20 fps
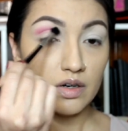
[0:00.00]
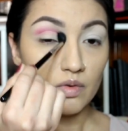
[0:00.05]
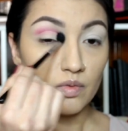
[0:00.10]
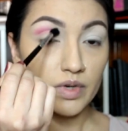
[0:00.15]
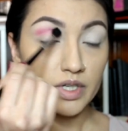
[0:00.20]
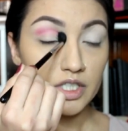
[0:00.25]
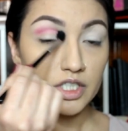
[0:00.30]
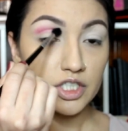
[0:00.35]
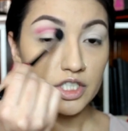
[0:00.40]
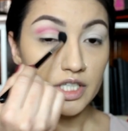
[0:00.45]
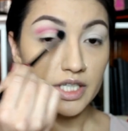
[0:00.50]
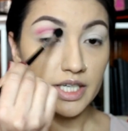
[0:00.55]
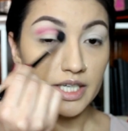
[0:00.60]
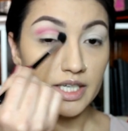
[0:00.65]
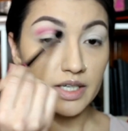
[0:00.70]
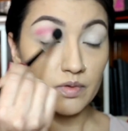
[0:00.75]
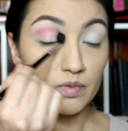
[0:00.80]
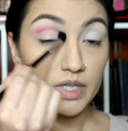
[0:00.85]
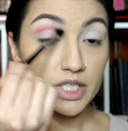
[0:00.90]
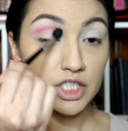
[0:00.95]

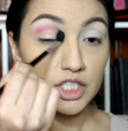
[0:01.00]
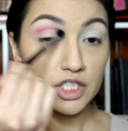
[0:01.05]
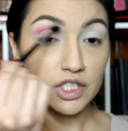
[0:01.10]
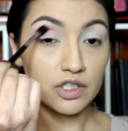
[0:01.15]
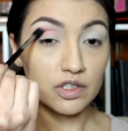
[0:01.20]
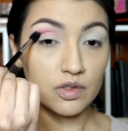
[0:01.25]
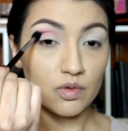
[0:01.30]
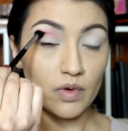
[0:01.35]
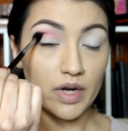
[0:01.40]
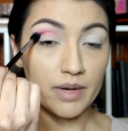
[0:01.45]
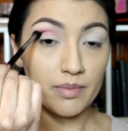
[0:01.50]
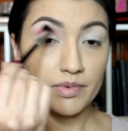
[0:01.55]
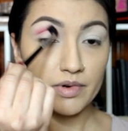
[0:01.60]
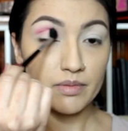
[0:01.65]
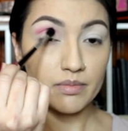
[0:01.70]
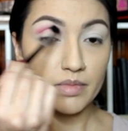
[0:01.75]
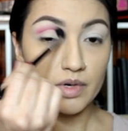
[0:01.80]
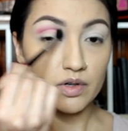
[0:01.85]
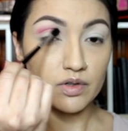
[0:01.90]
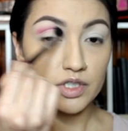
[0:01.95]
windshield
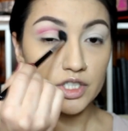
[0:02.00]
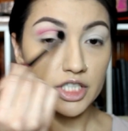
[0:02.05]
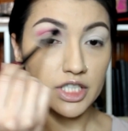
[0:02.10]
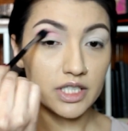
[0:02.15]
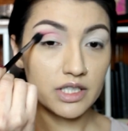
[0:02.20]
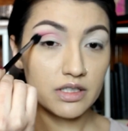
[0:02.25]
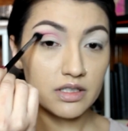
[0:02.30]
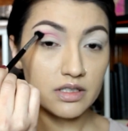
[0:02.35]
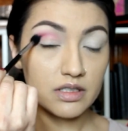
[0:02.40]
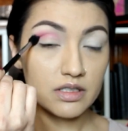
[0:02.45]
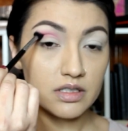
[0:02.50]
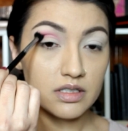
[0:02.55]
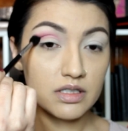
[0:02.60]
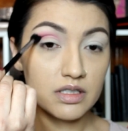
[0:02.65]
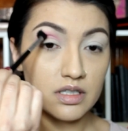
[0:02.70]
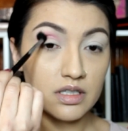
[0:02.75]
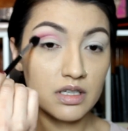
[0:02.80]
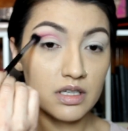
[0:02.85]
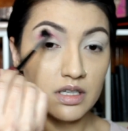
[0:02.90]
wiper motions.